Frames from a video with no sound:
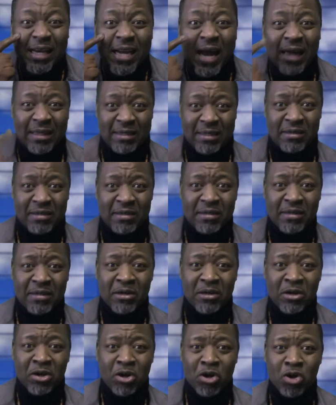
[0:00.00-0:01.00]
that.
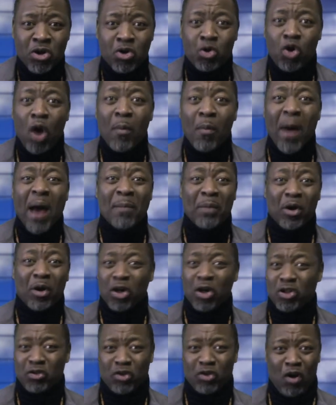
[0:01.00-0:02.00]
You come and
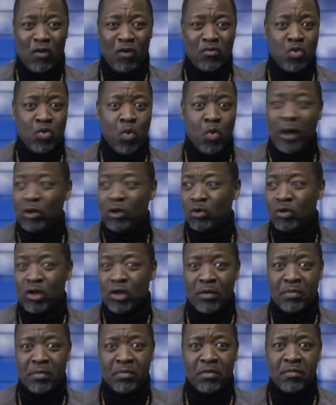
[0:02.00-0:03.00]
because you want to
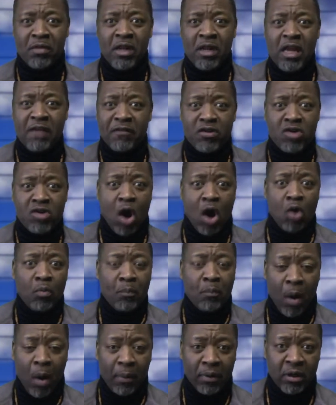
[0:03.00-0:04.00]
live in your own
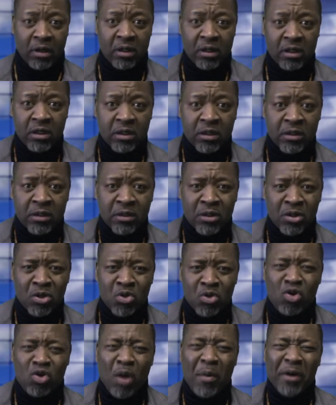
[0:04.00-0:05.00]
bubble,
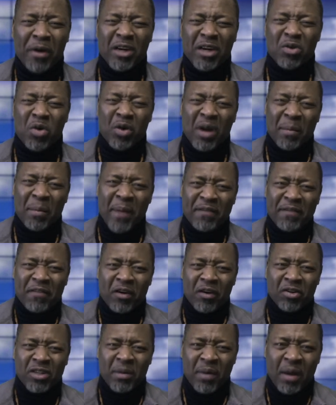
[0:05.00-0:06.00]
you come and try to undermine
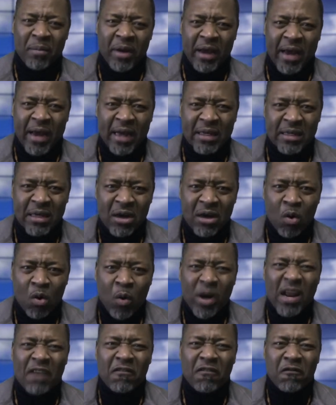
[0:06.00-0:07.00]
foundation of Americans. What
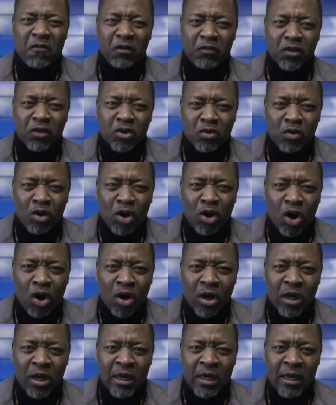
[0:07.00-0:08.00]
they have fought for so long,
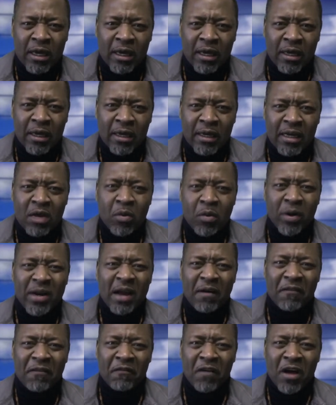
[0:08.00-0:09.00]
the one
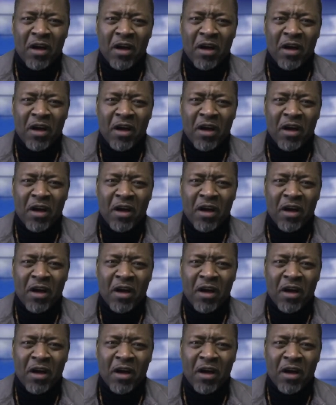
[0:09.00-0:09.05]
that